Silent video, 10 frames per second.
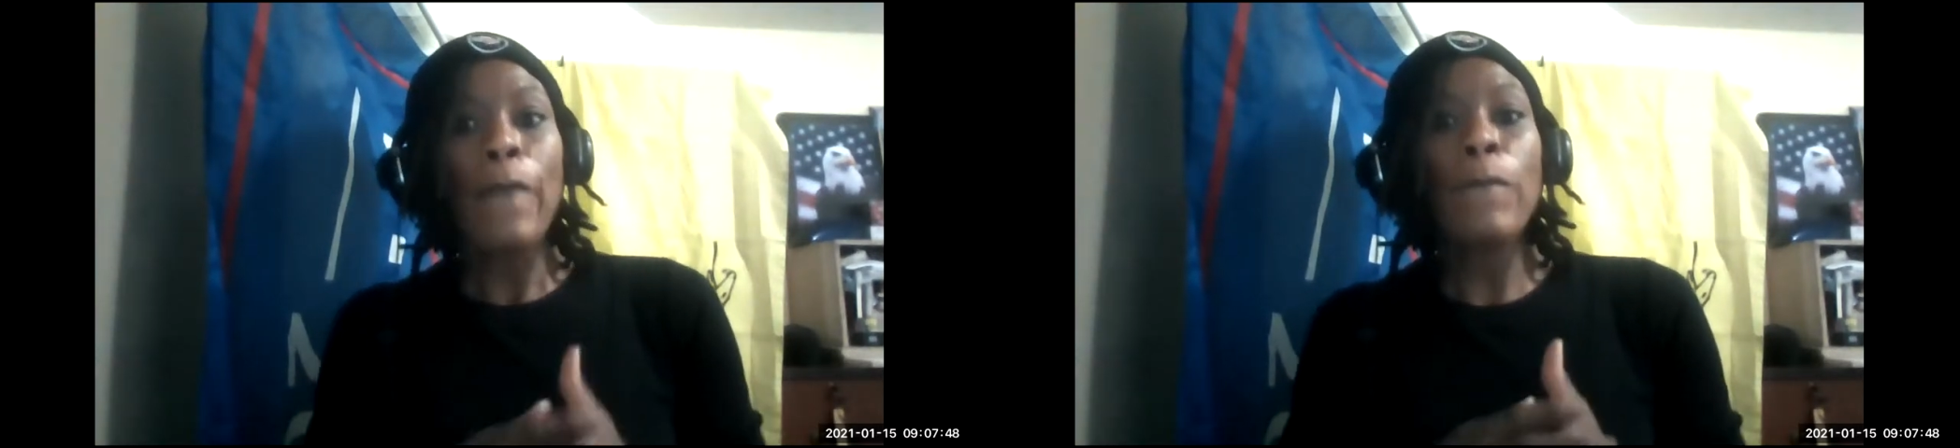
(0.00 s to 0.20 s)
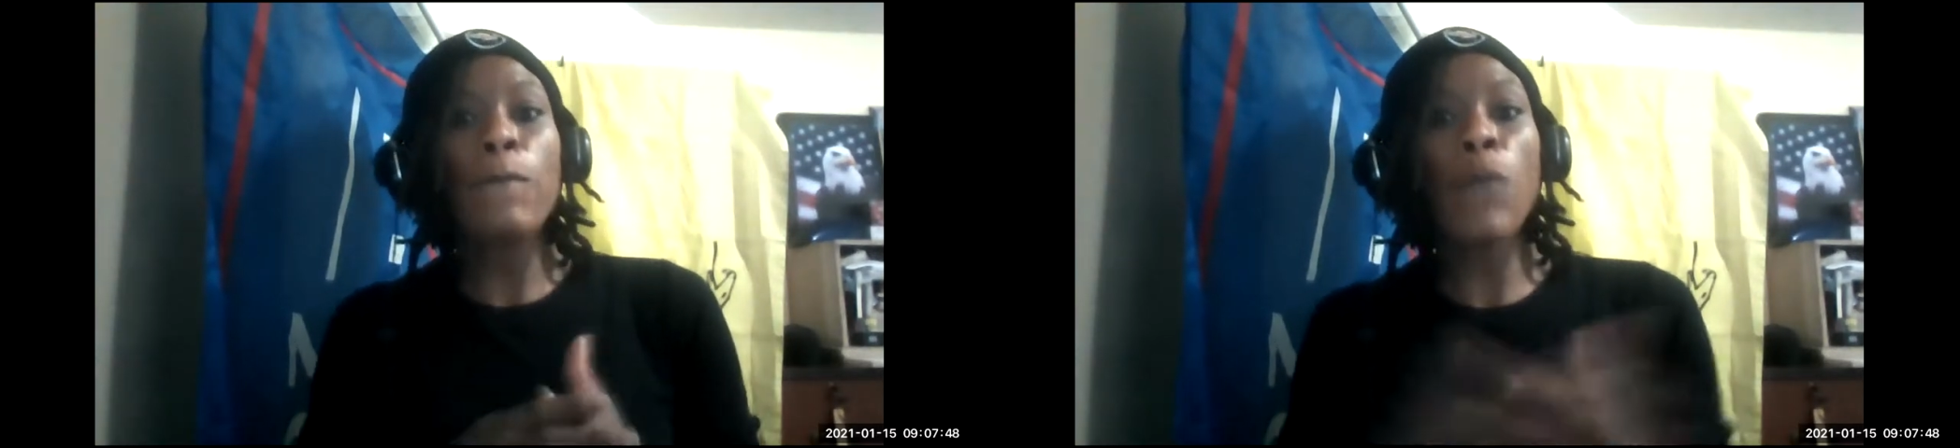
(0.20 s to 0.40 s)

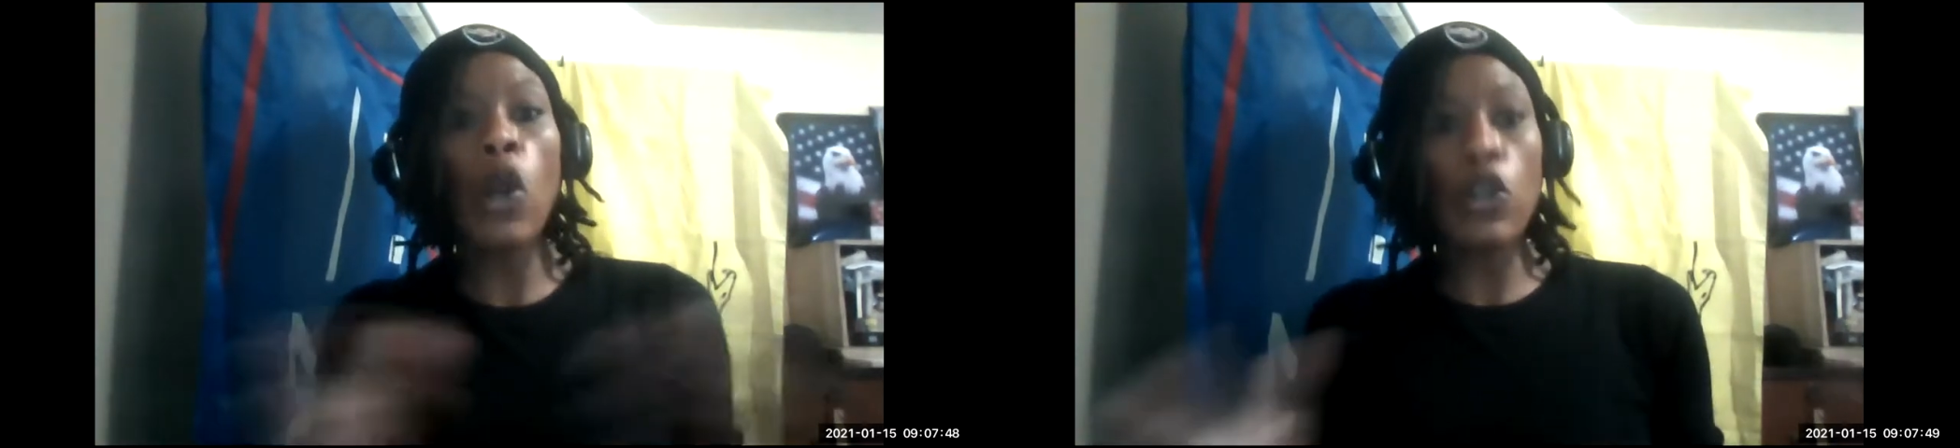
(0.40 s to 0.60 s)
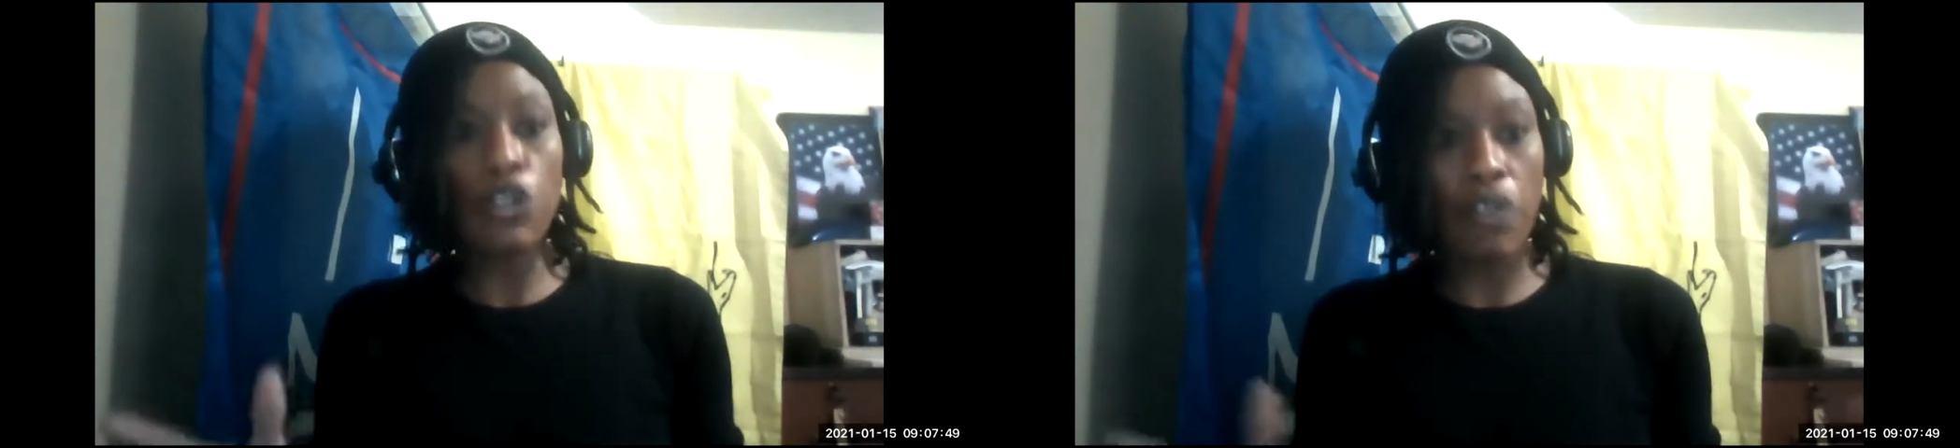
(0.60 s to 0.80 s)

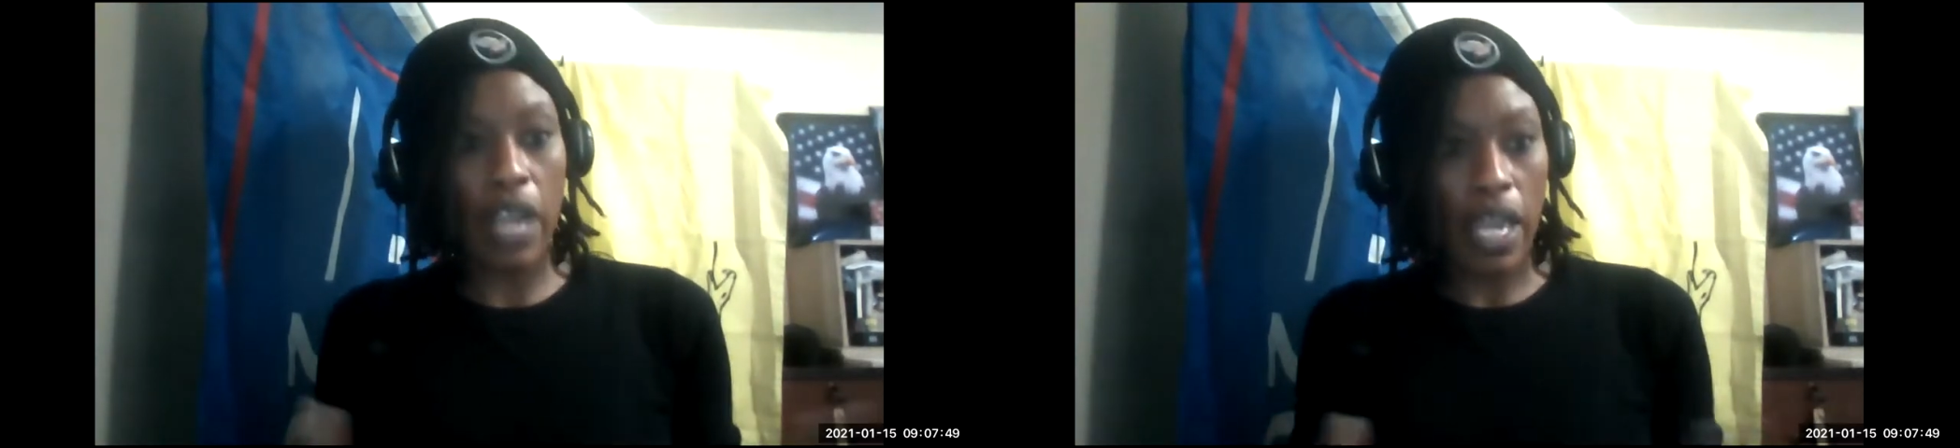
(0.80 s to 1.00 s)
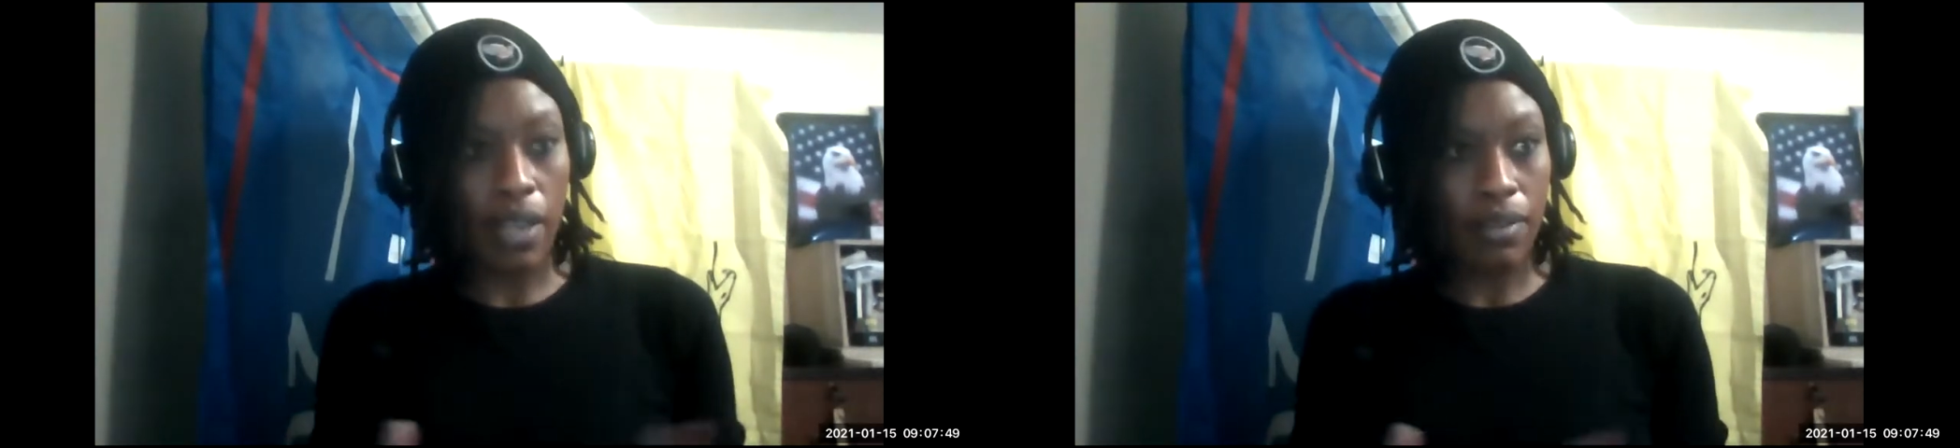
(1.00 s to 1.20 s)

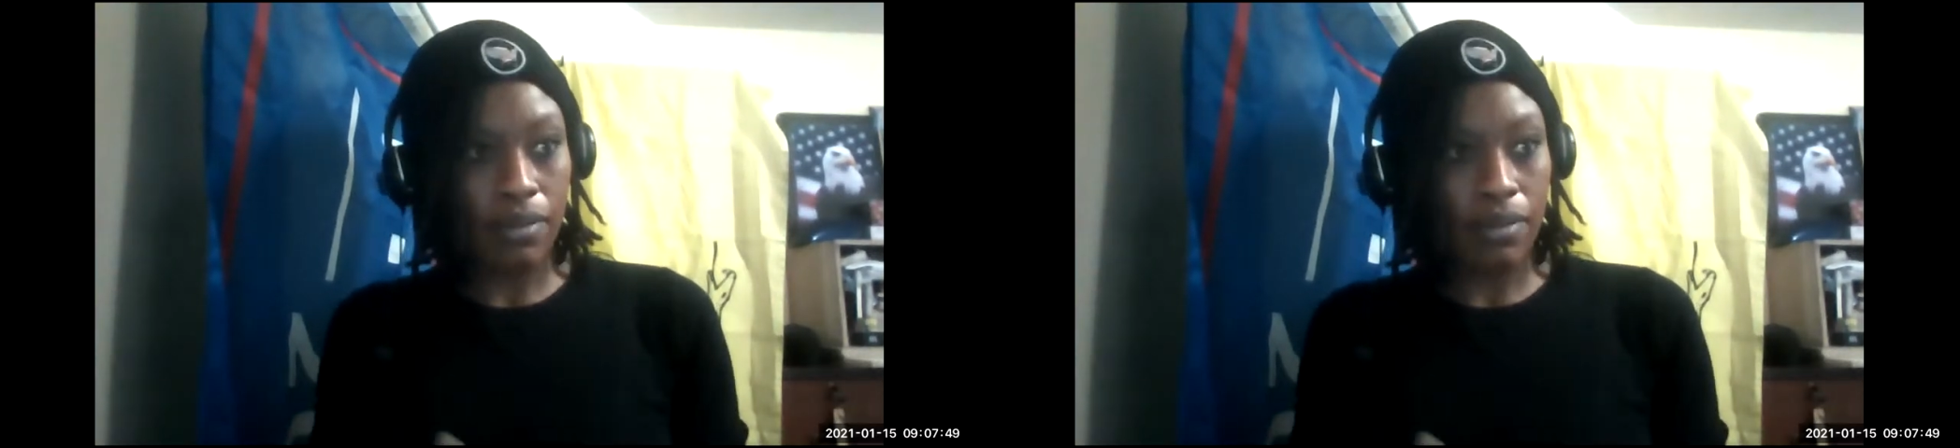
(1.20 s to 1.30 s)
murdering,